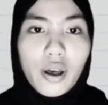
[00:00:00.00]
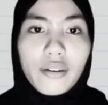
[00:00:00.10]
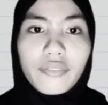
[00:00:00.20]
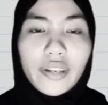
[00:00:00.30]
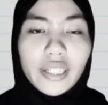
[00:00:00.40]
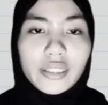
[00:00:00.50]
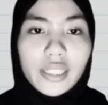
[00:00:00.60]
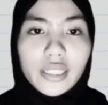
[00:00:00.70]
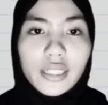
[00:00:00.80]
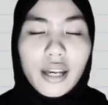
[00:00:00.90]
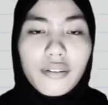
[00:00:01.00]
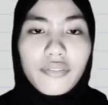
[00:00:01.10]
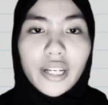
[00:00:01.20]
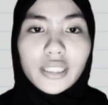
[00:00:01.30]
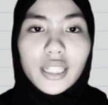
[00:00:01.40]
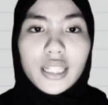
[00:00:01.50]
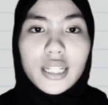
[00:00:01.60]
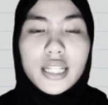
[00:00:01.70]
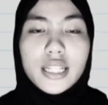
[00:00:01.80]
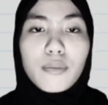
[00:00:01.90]
affixes
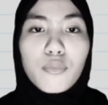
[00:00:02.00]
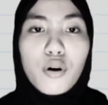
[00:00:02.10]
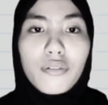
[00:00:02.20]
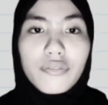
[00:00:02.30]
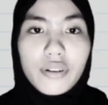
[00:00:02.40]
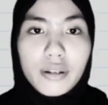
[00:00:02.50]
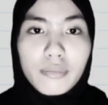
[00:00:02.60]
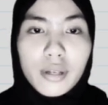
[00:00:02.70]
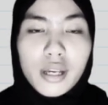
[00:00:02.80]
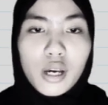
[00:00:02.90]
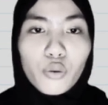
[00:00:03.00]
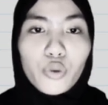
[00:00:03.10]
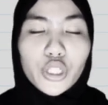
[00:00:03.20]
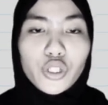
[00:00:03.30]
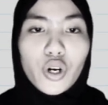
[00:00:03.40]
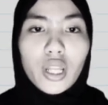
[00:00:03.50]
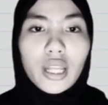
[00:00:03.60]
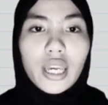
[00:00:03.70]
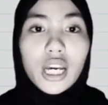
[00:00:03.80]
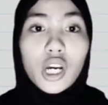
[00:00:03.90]
is a morpheme which
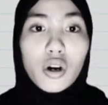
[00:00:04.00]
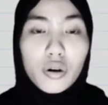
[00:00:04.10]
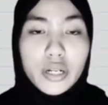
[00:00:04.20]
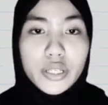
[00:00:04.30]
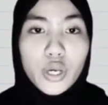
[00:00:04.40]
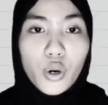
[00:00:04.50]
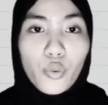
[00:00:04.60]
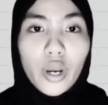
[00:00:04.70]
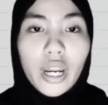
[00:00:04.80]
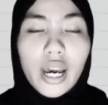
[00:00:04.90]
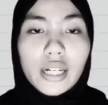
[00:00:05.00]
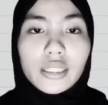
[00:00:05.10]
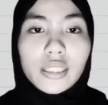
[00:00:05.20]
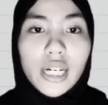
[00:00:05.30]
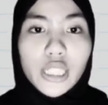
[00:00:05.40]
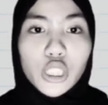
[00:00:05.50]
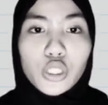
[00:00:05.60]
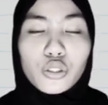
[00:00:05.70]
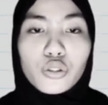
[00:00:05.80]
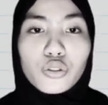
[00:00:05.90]
only occurs when attached
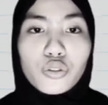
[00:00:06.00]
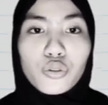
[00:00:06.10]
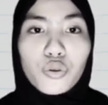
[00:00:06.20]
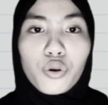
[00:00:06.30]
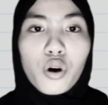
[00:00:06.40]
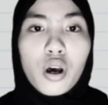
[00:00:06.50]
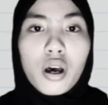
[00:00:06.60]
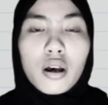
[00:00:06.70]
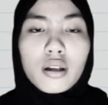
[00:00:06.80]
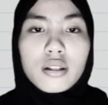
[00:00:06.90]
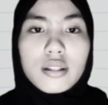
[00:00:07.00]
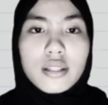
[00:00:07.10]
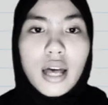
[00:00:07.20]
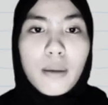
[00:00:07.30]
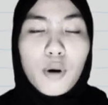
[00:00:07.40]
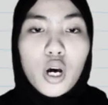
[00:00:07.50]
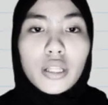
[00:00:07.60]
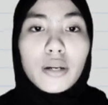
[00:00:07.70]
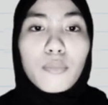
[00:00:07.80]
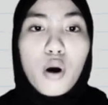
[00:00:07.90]
to some
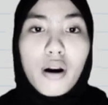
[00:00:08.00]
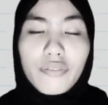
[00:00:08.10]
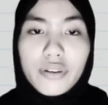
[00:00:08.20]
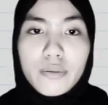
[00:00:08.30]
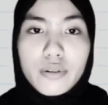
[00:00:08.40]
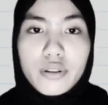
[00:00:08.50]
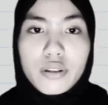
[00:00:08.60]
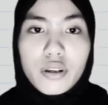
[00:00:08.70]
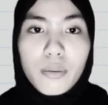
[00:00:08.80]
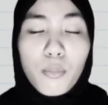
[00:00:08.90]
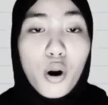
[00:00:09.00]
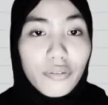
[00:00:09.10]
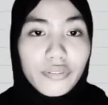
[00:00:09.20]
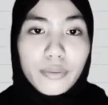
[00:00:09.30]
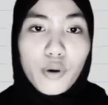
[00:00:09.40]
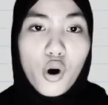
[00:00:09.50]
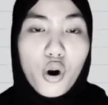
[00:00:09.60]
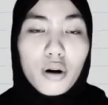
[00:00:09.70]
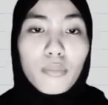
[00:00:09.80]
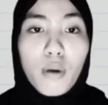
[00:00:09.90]
other morpheme
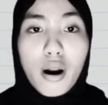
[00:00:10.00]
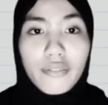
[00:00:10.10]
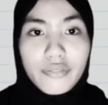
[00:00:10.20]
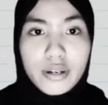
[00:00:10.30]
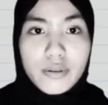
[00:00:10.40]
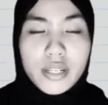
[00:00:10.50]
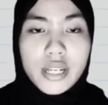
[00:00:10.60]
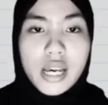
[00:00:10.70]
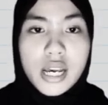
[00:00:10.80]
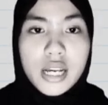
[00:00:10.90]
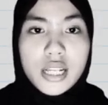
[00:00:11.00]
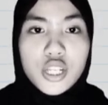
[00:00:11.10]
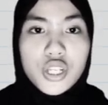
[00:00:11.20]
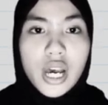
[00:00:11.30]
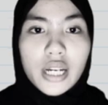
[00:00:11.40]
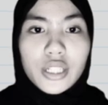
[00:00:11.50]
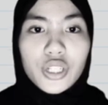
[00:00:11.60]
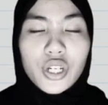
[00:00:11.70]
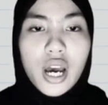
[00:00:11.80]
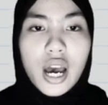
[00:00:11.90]
or morphemes
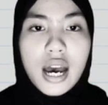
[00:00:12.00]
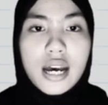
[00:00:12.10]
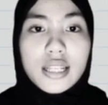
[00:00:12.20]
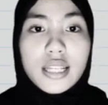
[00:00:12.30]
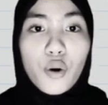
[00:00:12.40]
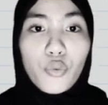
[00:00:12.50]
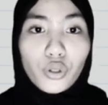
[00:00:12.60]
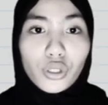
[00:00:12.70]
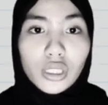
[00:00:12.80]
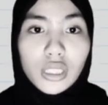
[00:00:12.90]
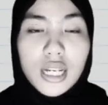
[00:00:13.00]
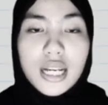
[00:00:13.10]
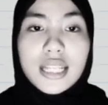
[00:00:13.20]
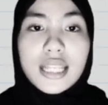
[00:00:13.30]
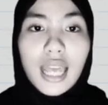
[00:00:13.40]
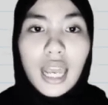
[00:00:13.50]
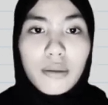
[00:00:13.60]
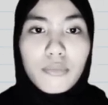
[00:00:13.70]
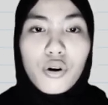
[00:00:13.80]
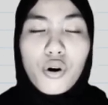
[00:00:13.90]
such as a root,
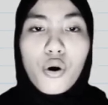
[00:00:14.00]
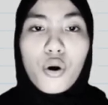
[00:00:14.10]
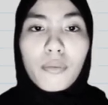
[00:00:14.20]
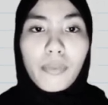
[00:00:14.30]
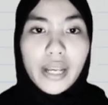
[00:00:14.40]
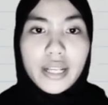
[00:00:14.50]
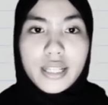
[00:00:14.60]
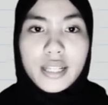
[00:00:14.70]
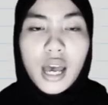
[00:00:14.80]
stem, or base.